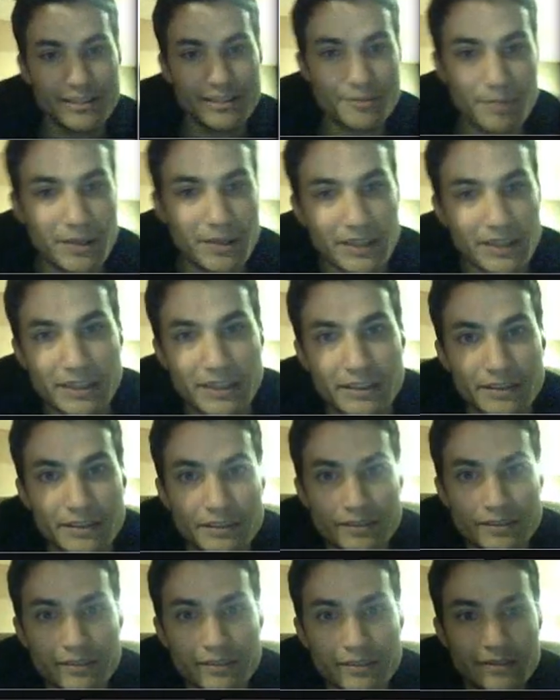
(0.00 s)
pick. I'm
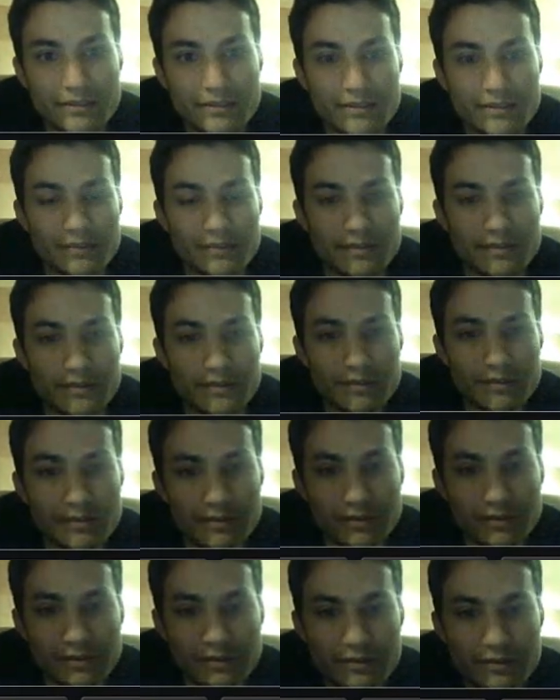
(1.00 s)
calling it a no one gives a
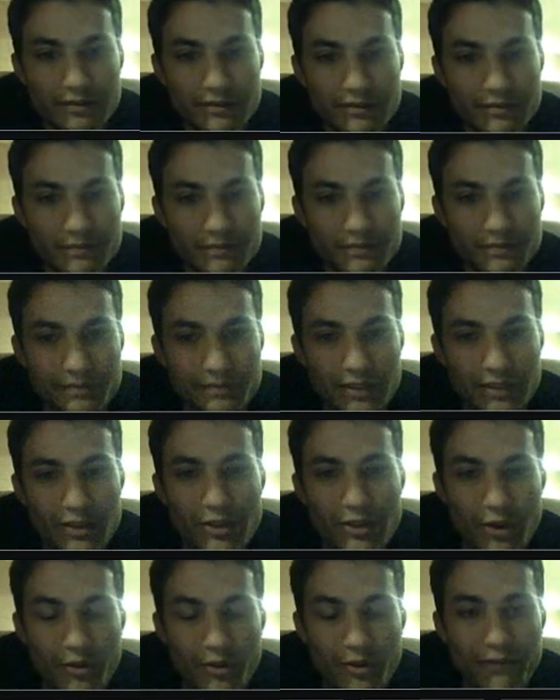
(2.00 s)
fuck. You can
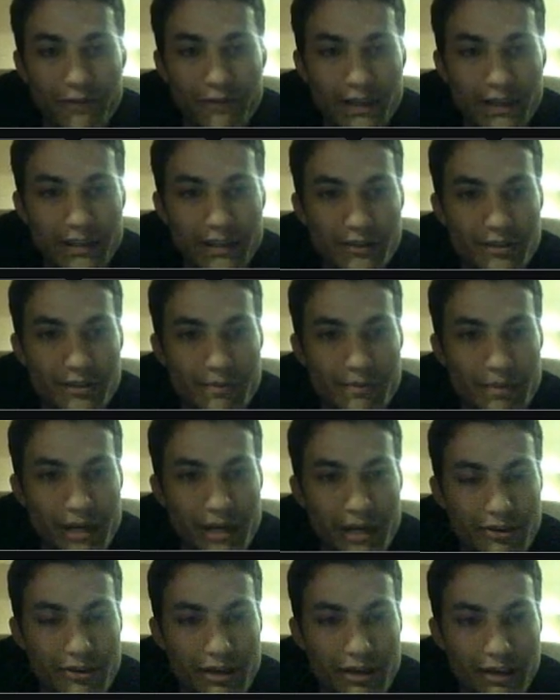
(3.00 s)
only find those in
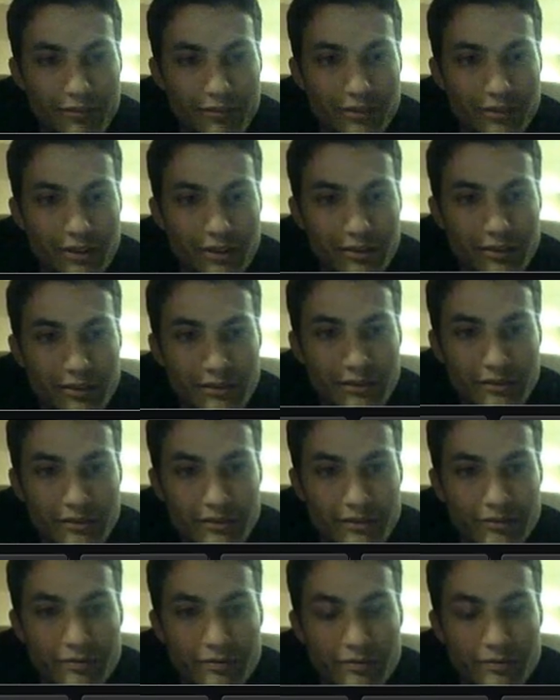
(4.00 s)
Minecraft.
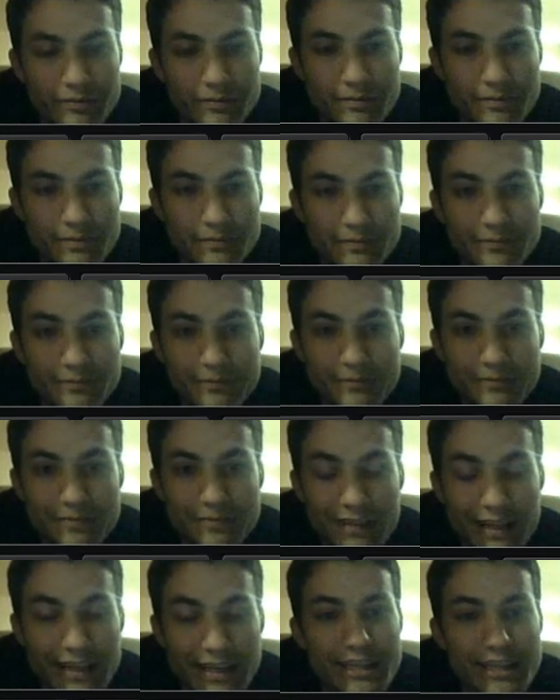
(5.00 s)
An ice pick?
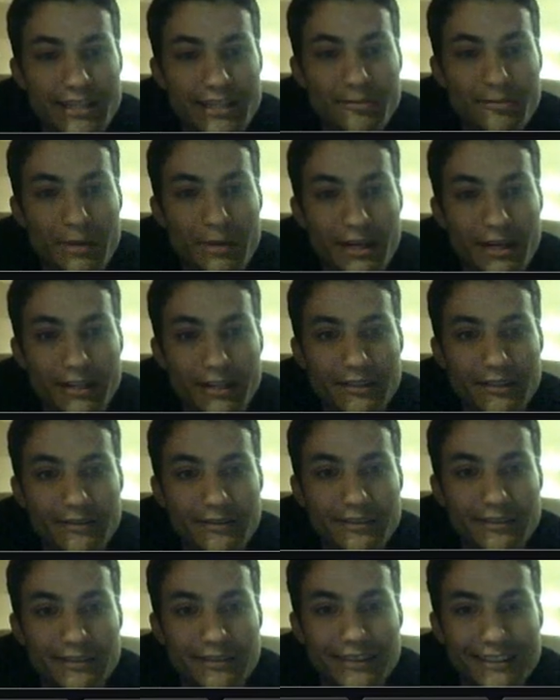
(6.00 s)
An ice pick.
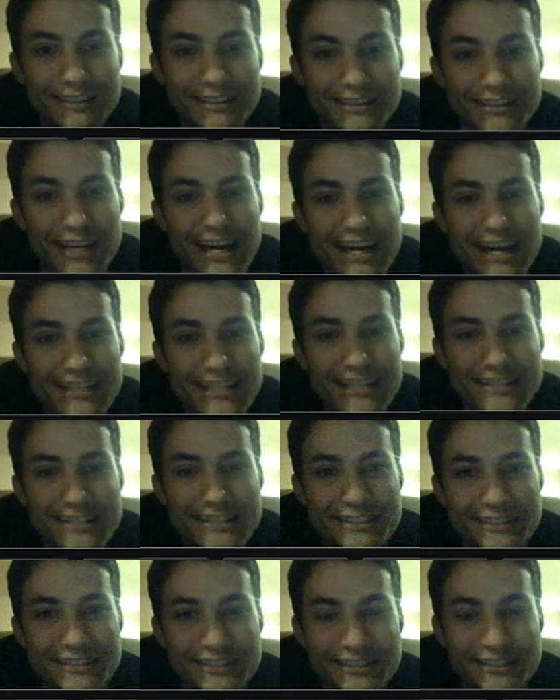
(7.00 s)
Oh. Nice!
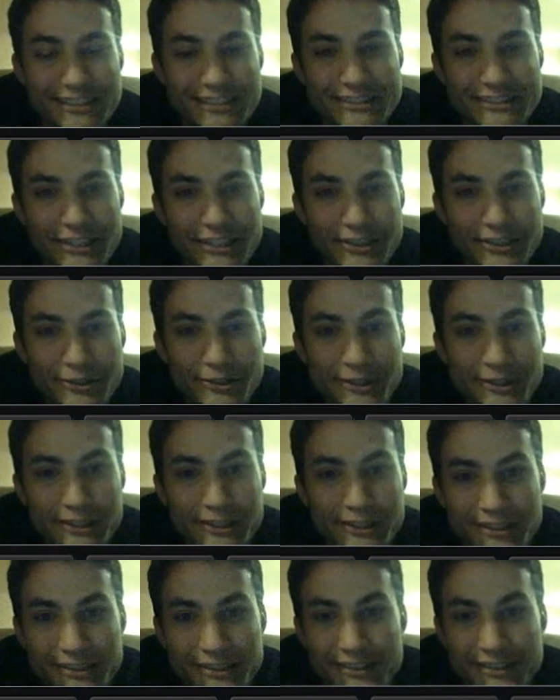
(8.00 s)
A sickle!
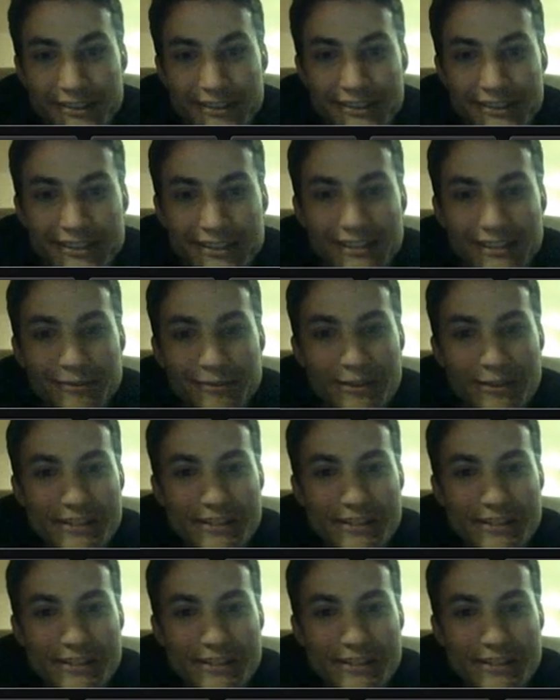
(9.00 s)
Where's the